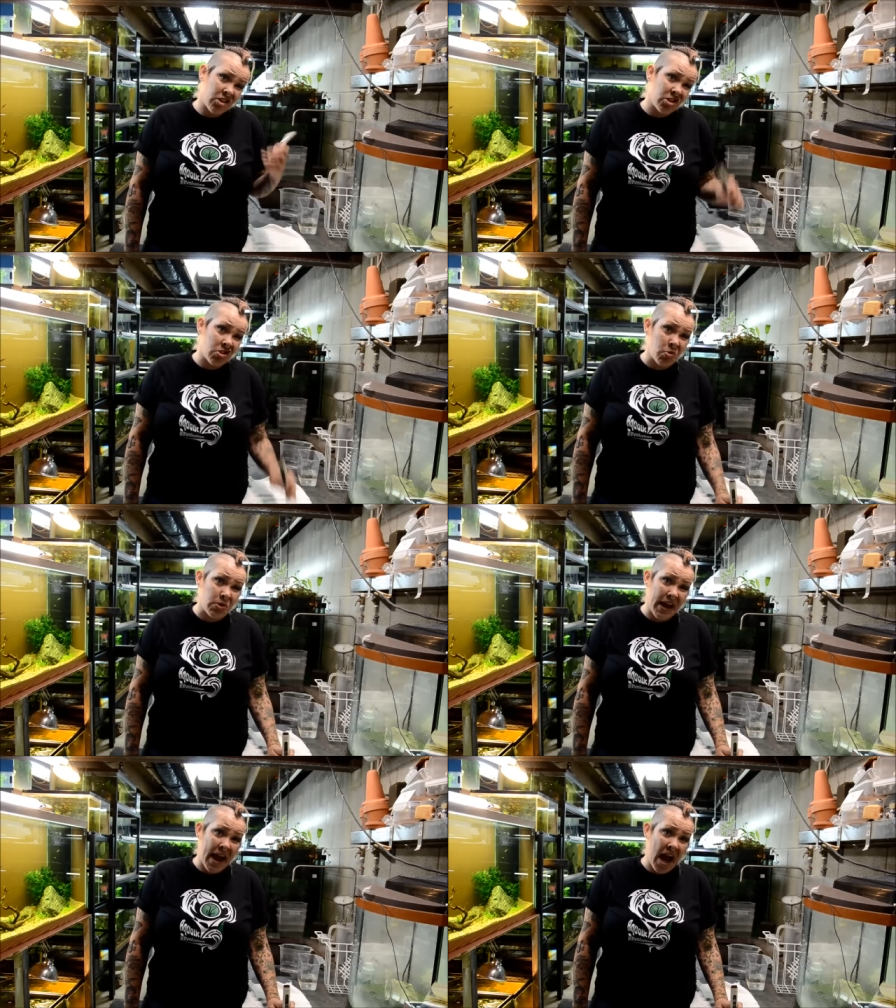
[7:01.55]
a good tool
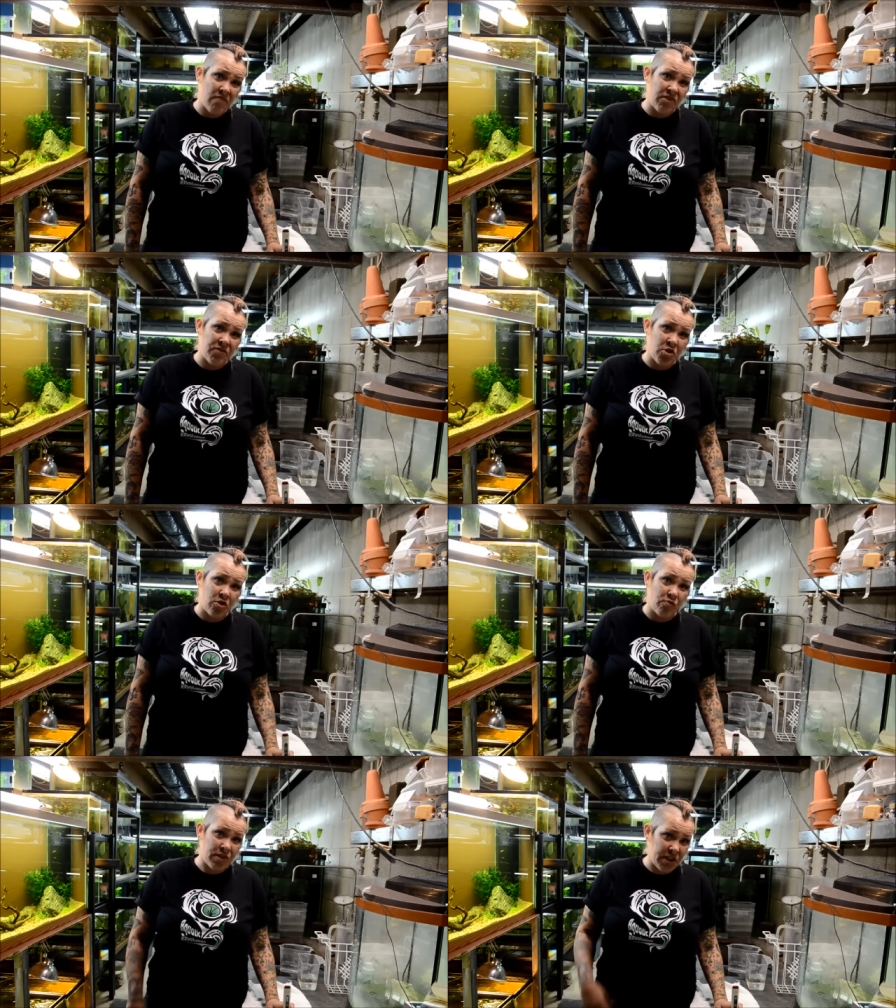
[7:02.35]
to have if
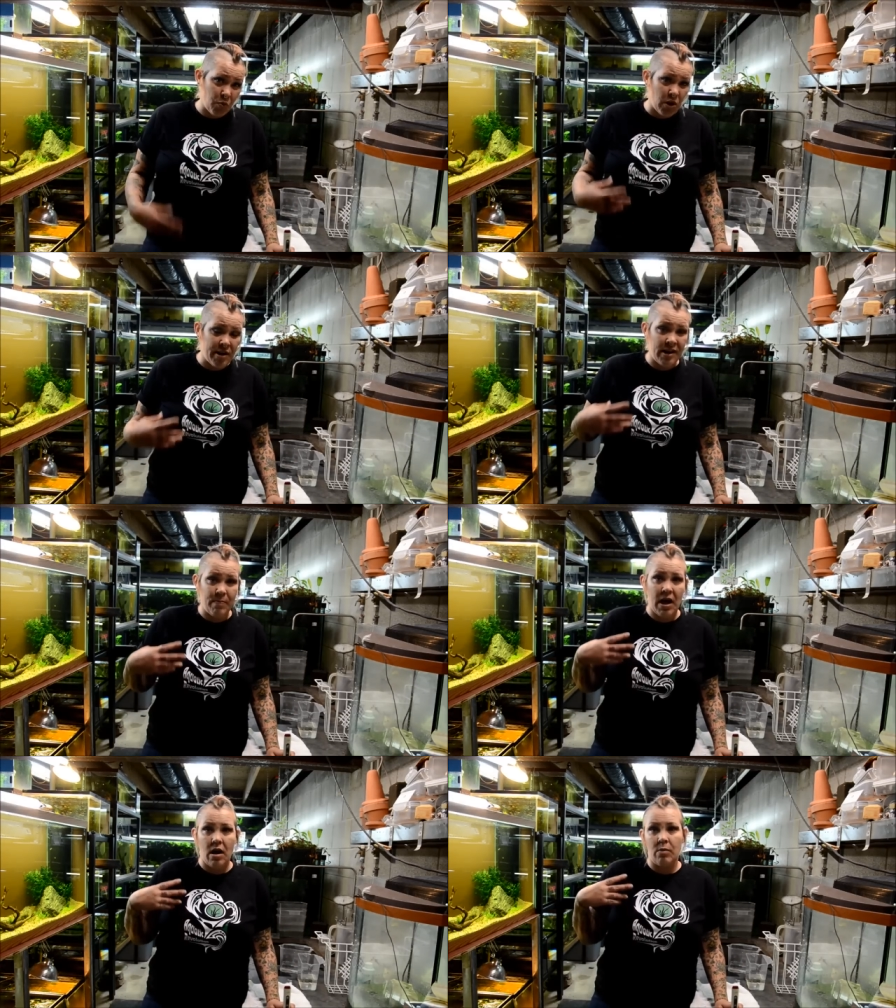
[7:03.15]
you're really worried
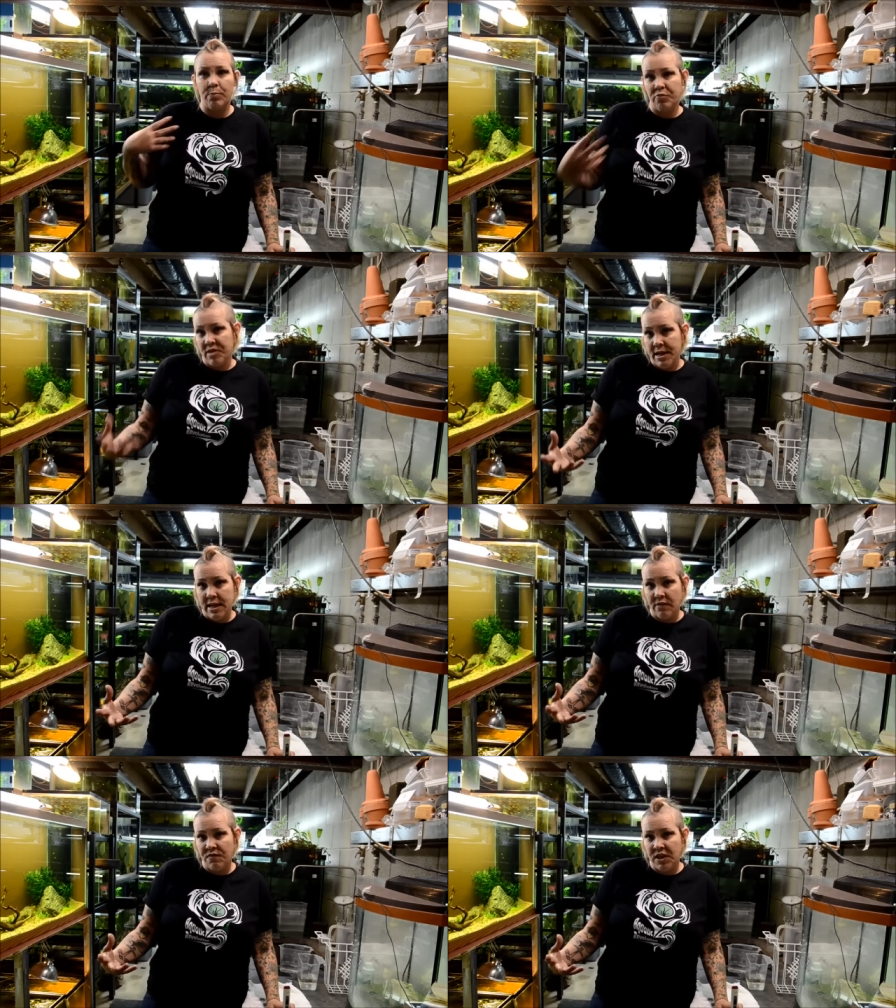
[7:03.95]
about
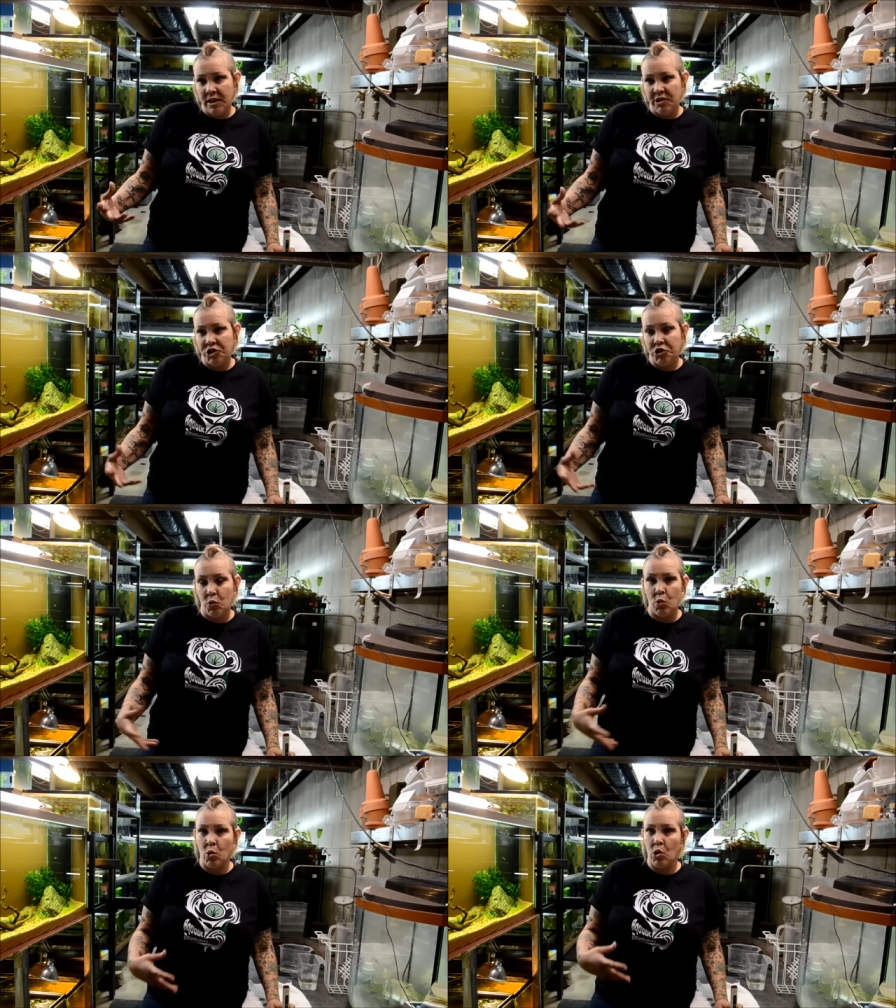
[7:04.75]
breeding fish,
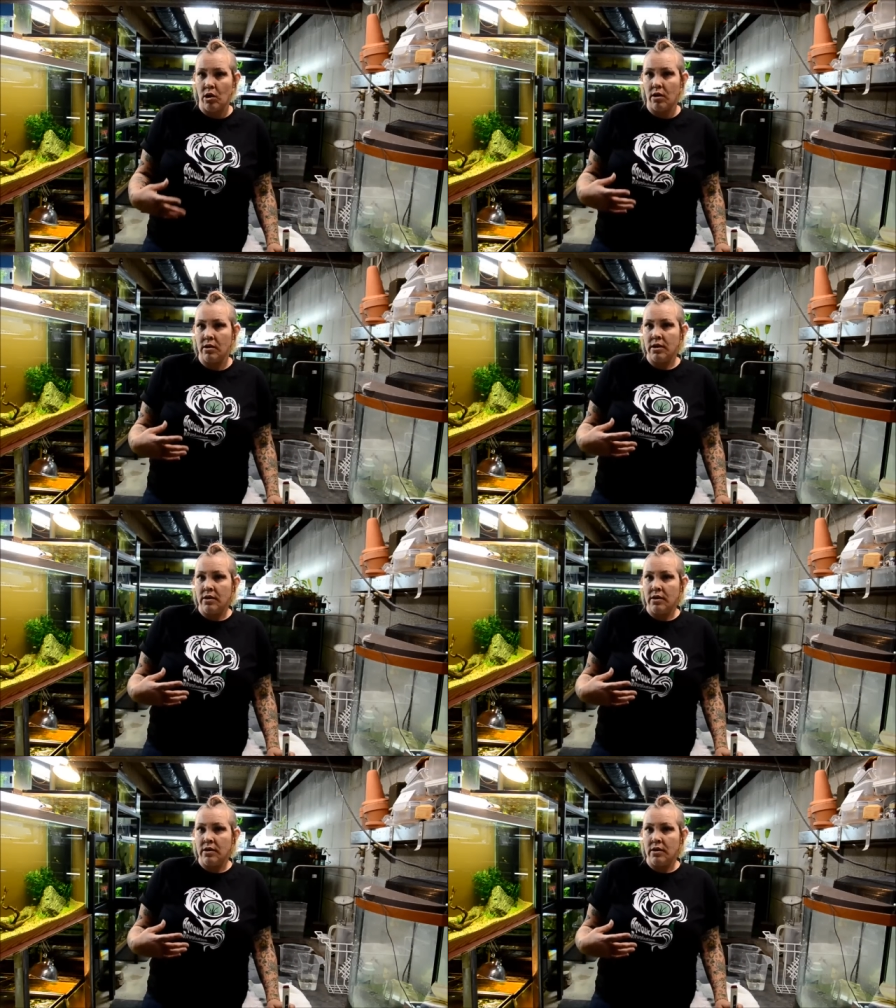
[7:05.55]
or